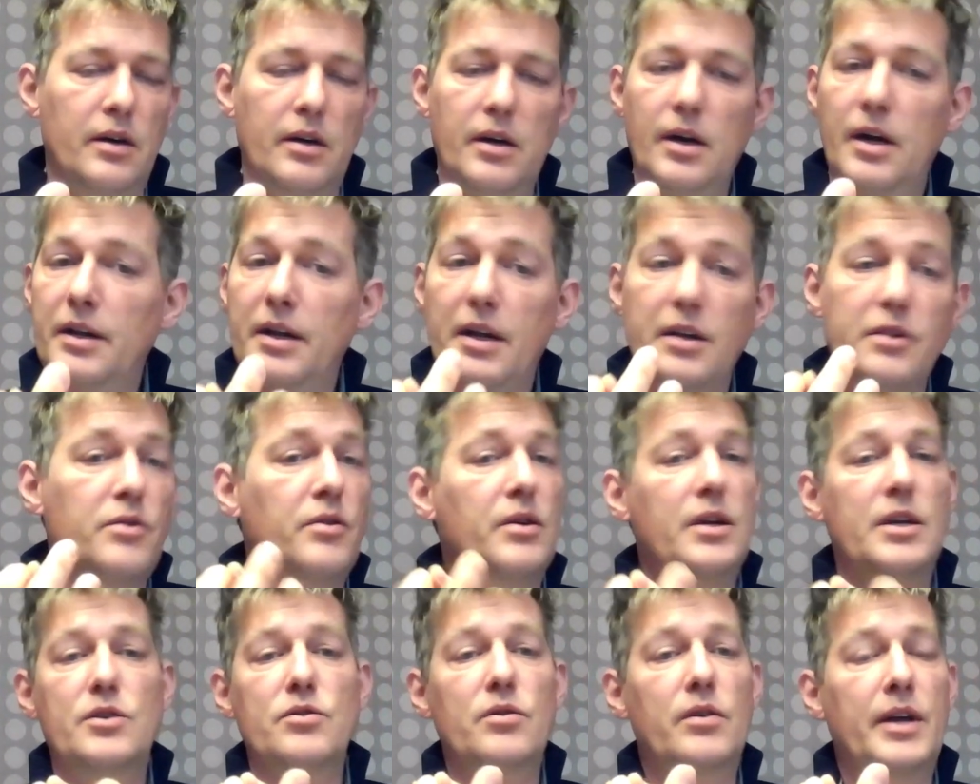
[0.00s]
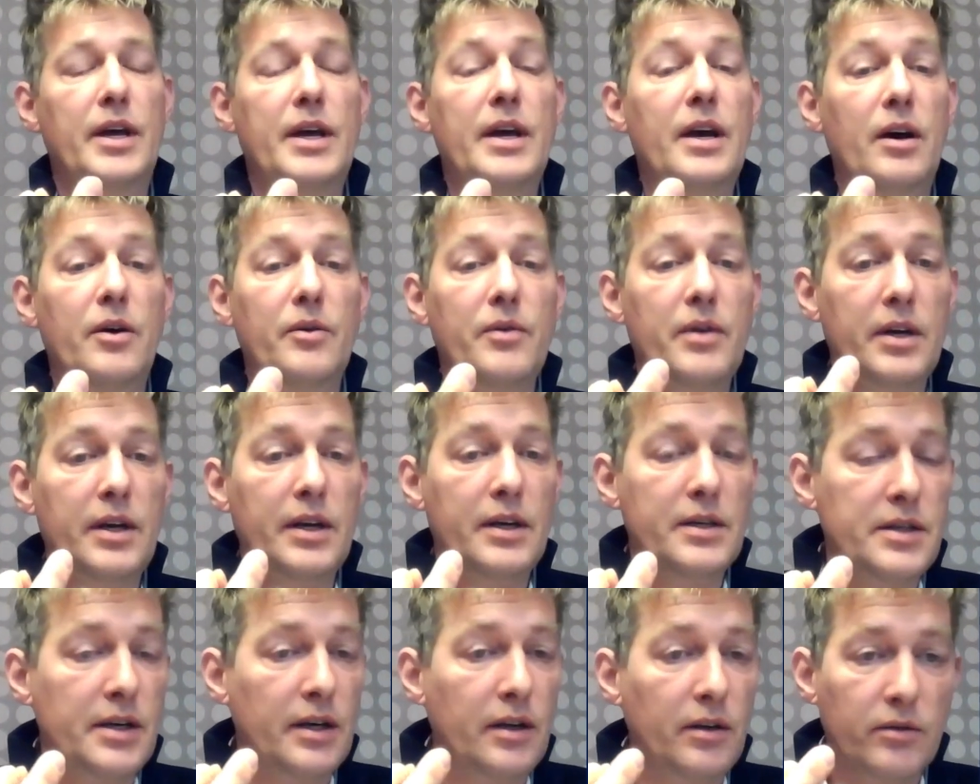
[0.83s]
And then you need to lay out in
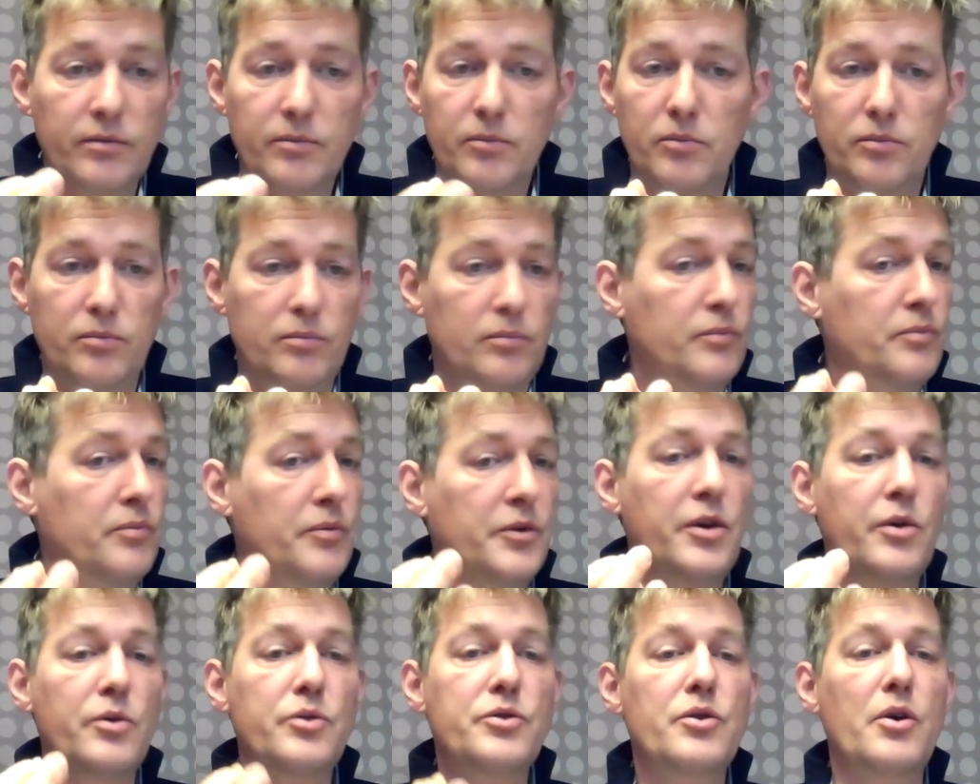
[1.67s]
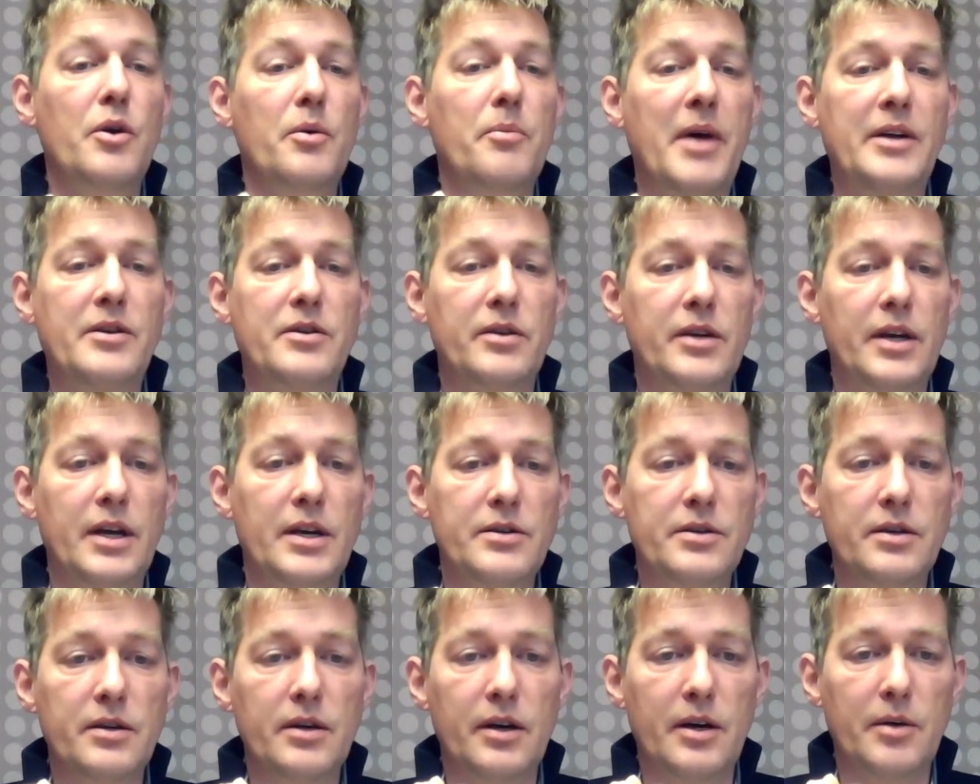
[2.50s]
Excel. Use your
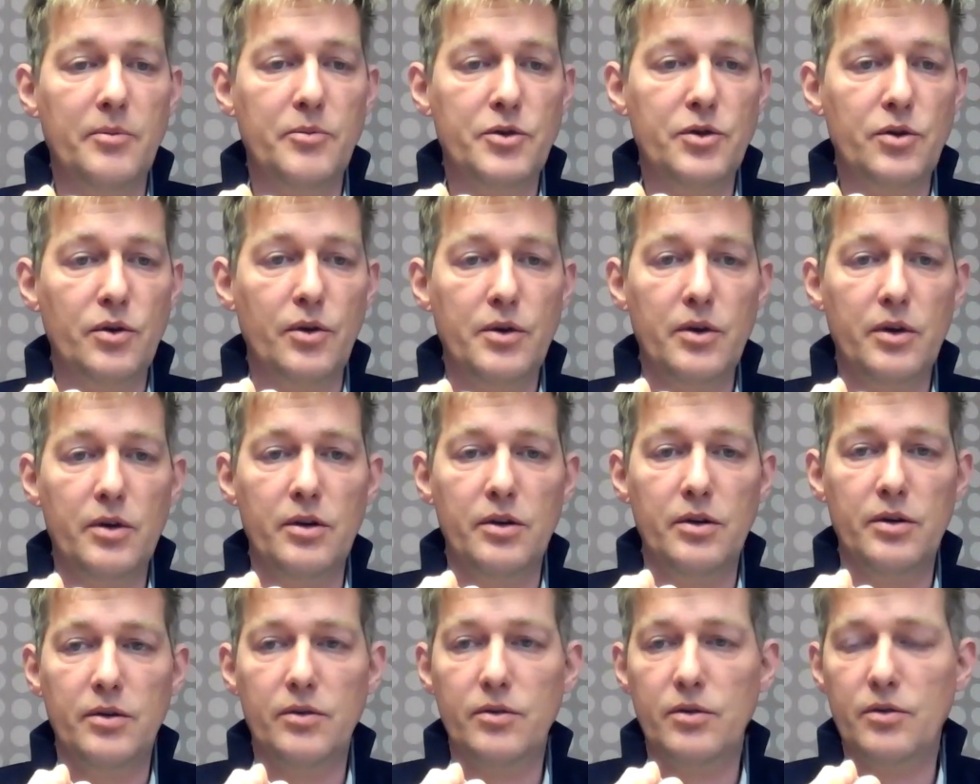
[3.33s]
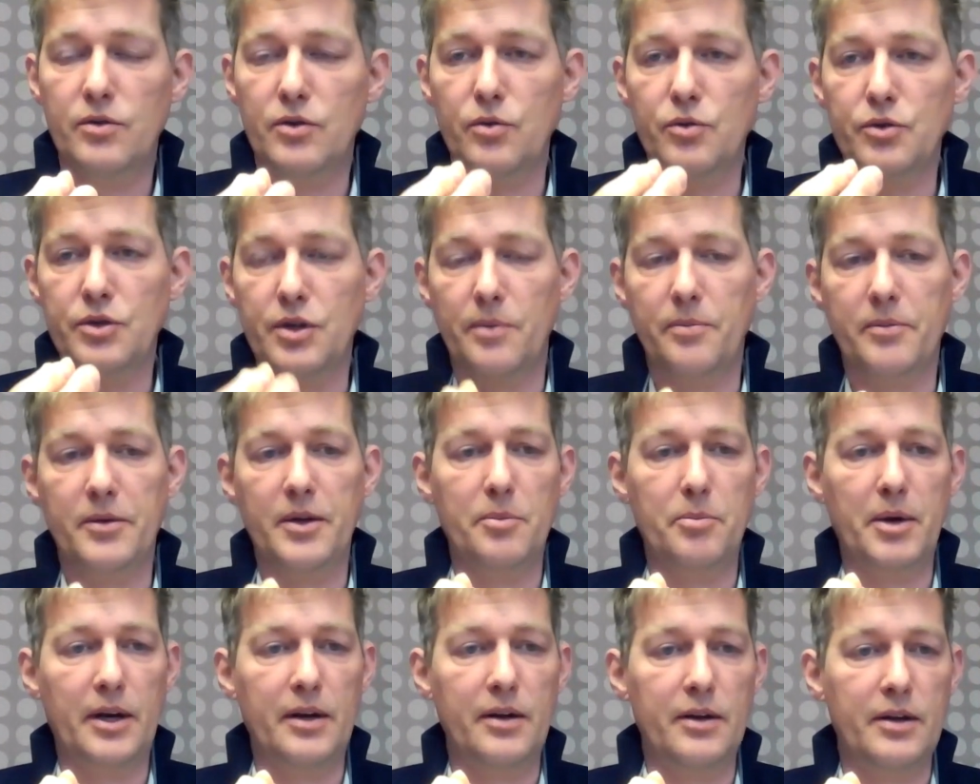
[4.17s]
imagination. I'm sure you can do something
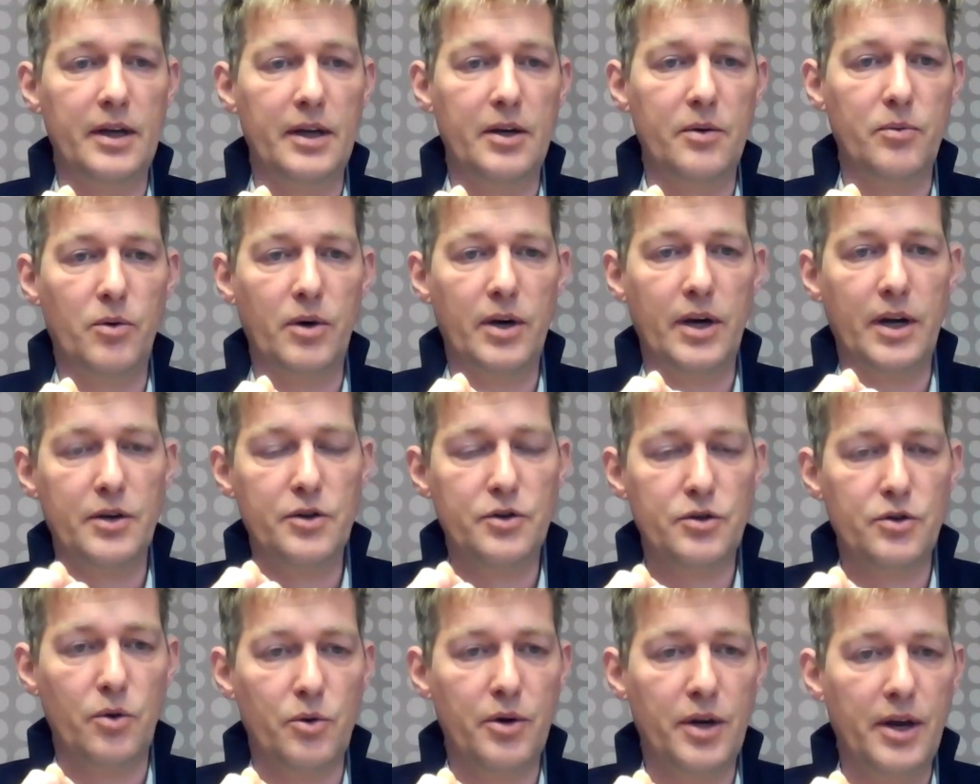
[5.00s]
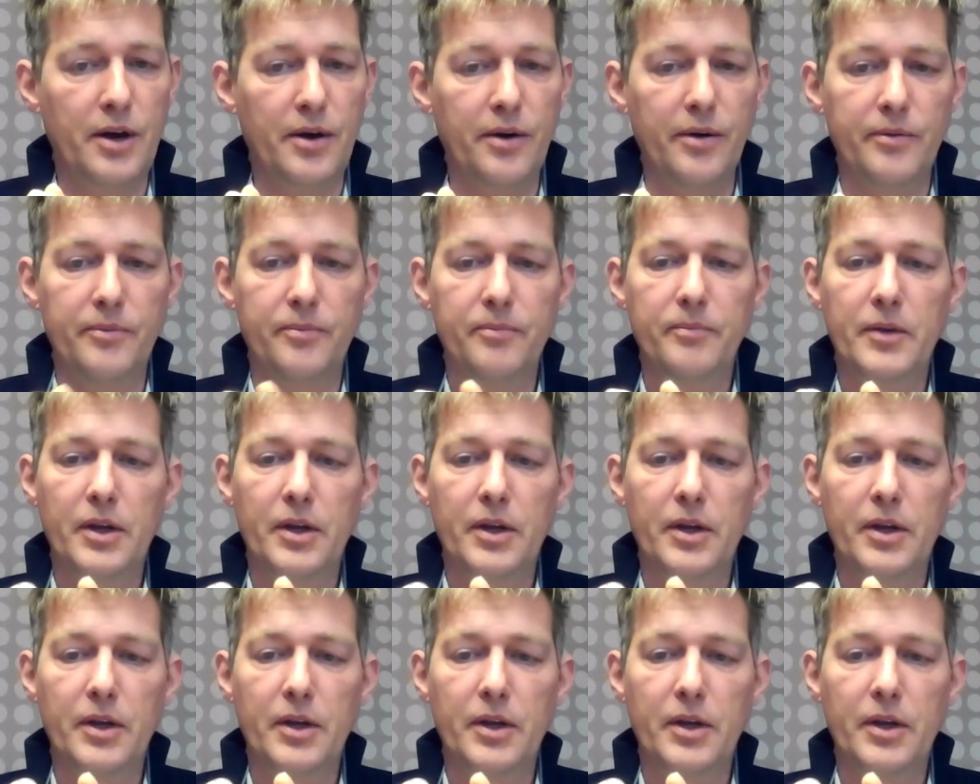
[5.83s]
better than what I showed here.